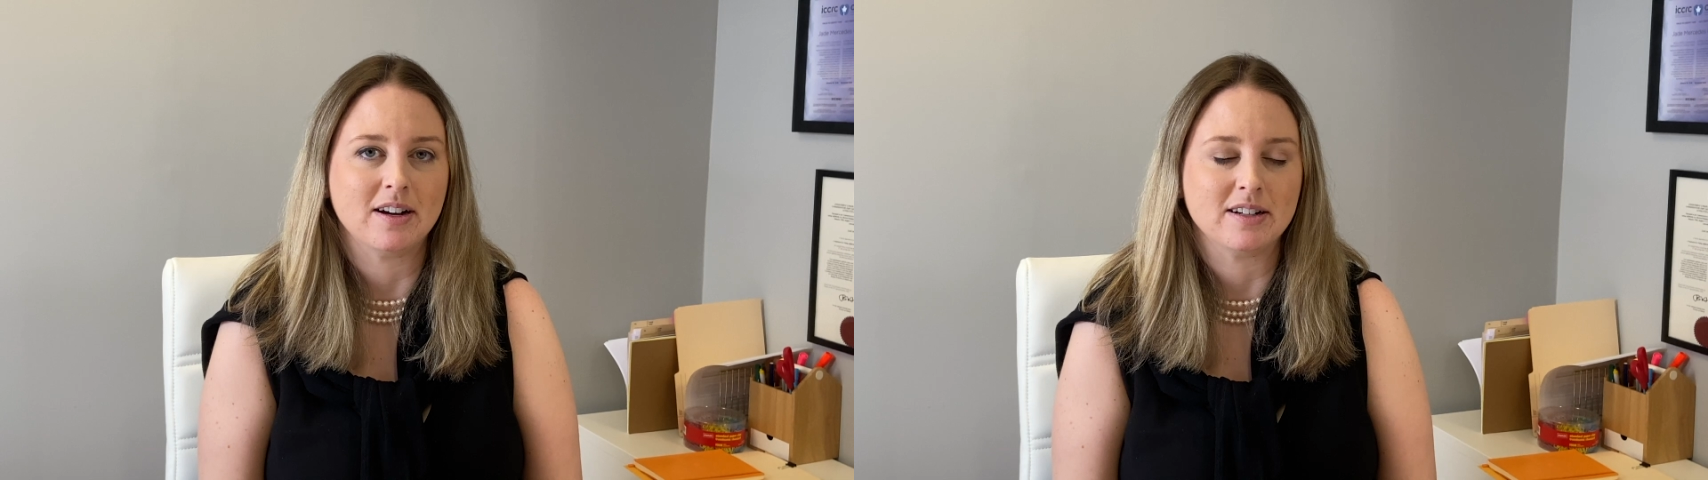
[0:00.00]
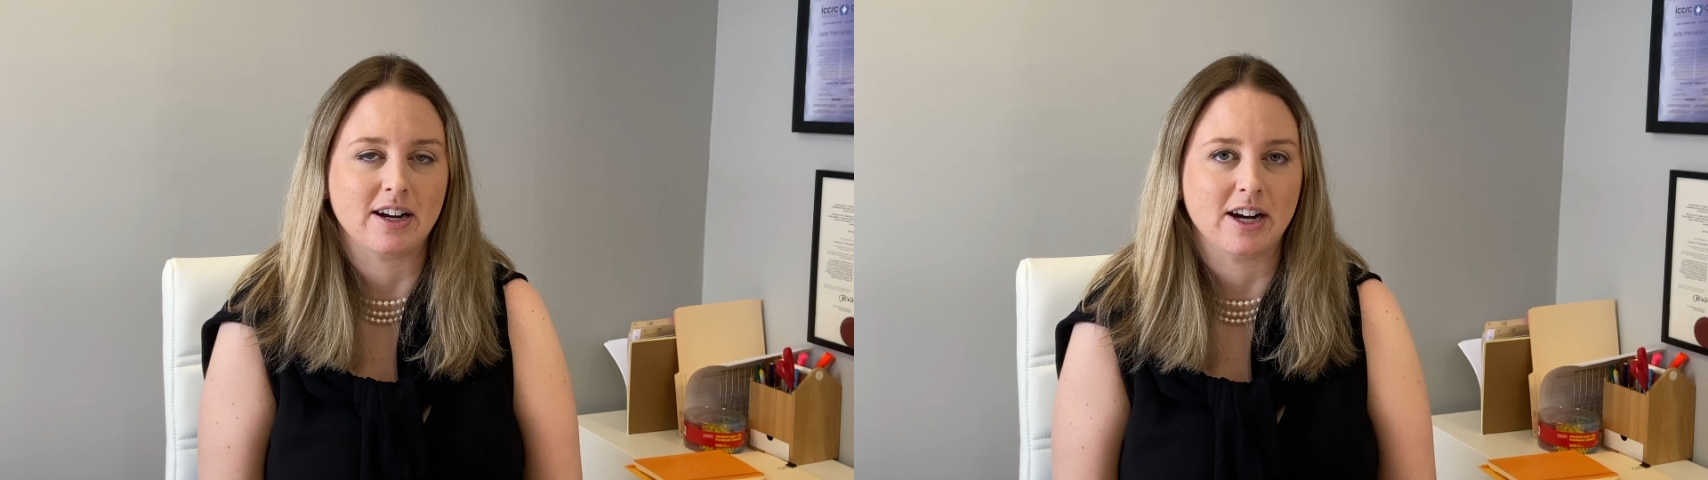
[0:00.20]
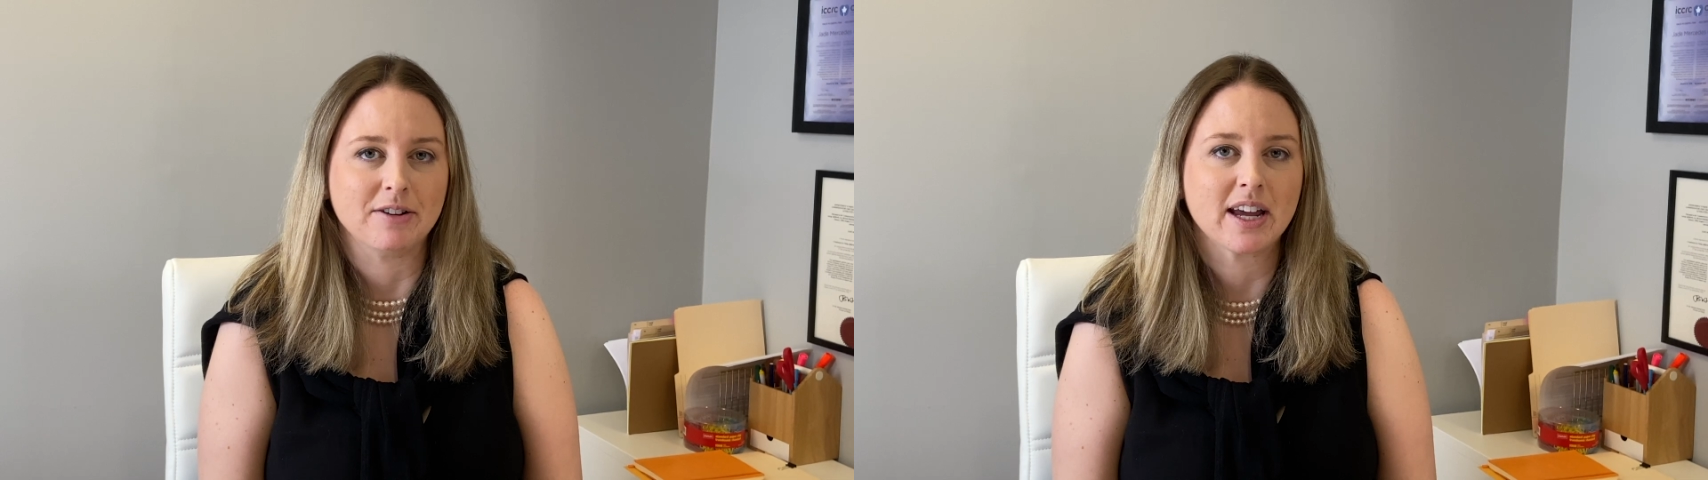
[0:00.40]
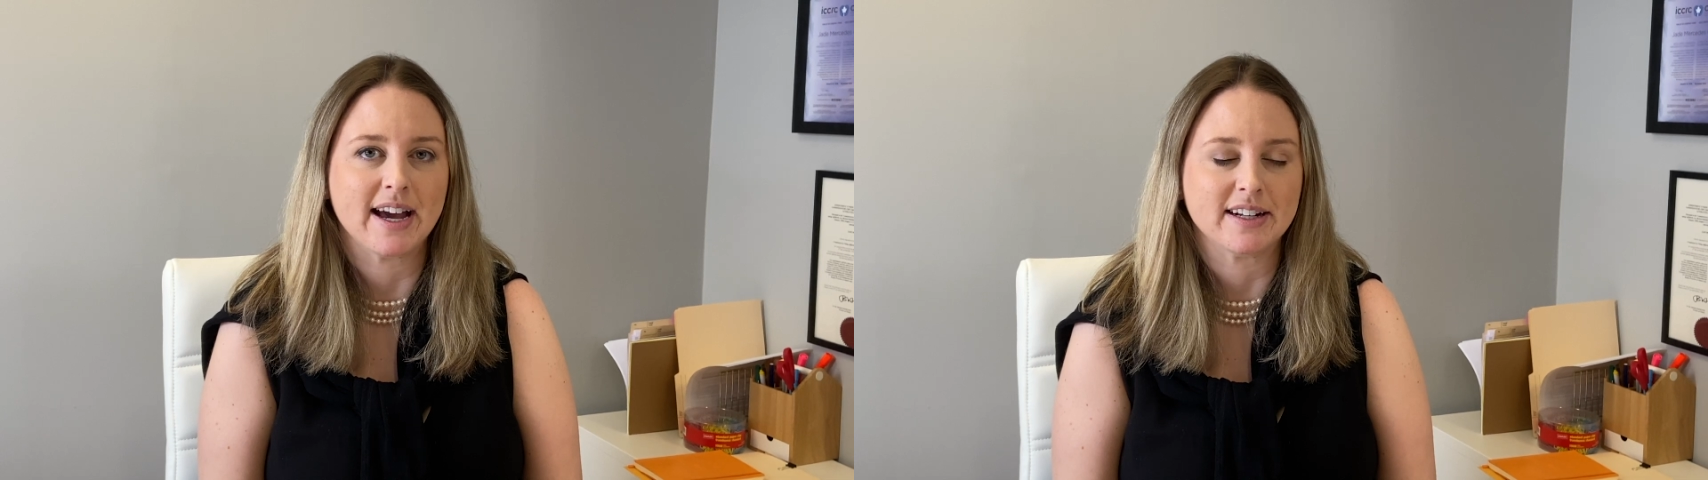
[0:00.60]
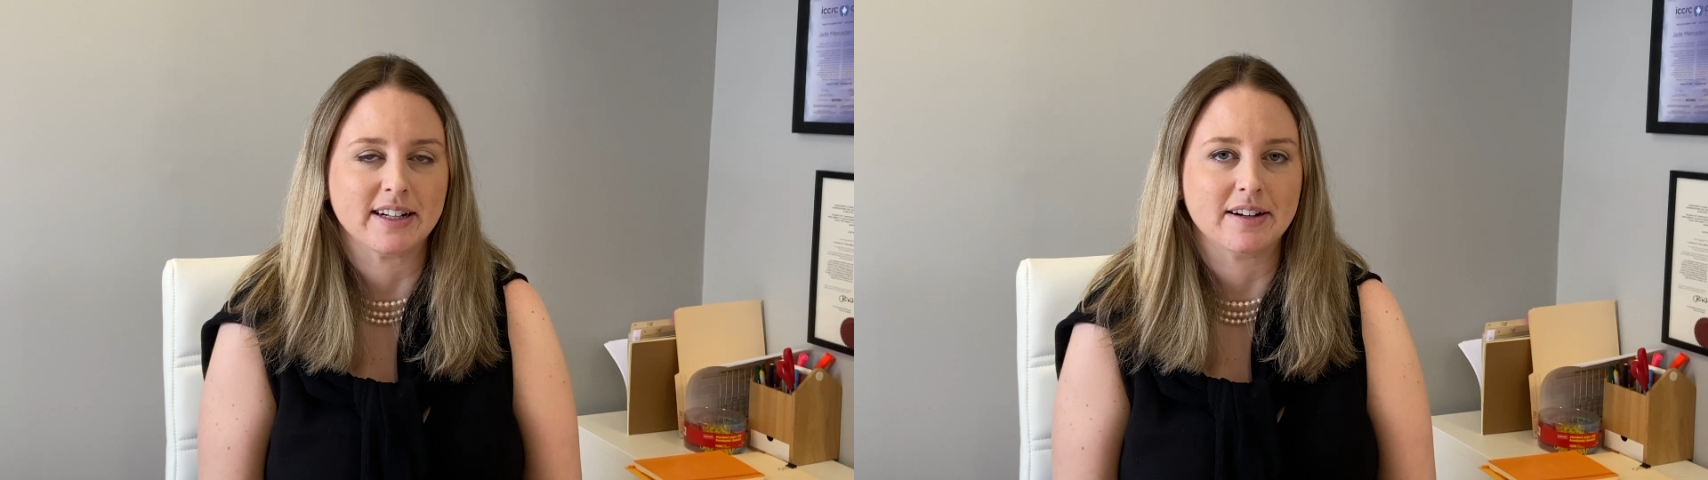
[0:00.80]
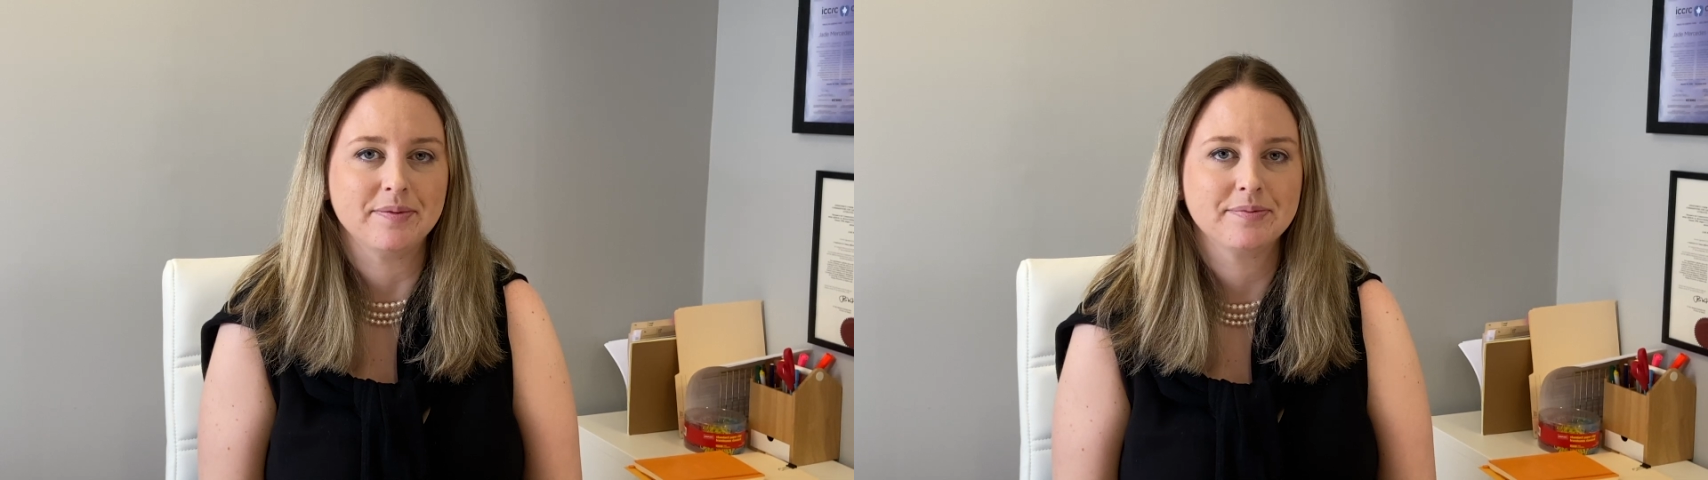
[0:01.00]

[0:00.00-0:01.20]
Ontario, Canada.